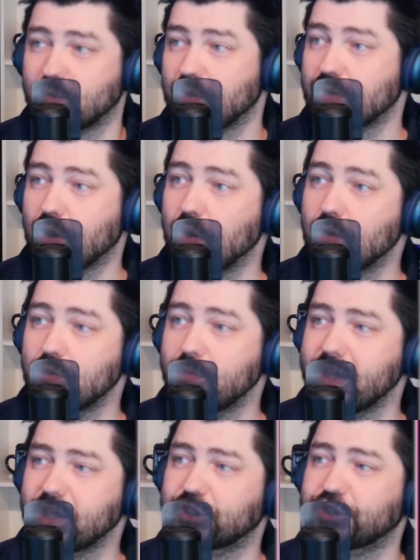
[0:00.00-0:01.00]
with whom
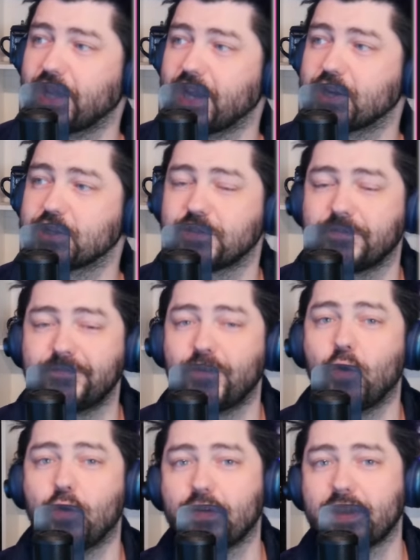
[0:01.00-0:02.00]
he shares
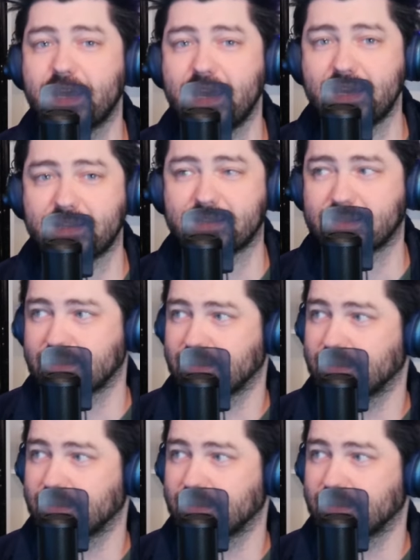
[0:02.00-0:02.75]
4 kids,